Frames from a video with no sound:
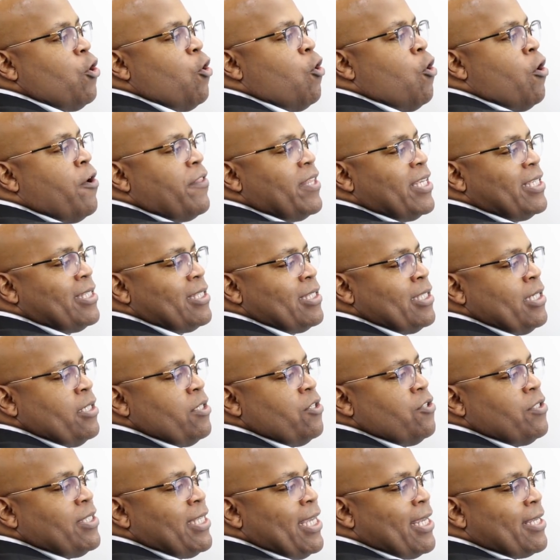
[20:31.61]
All these
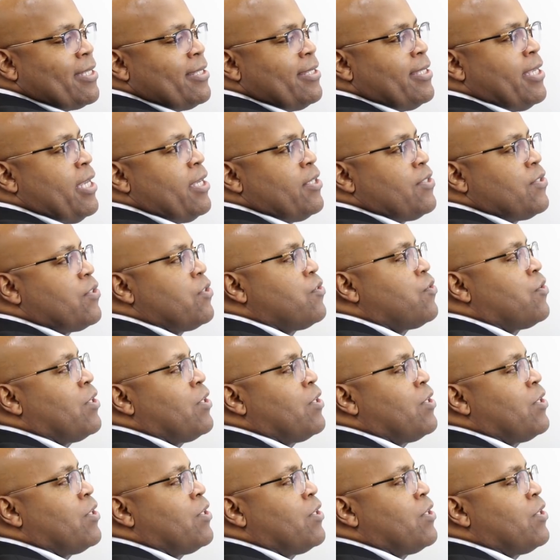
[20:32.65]
lenders exist.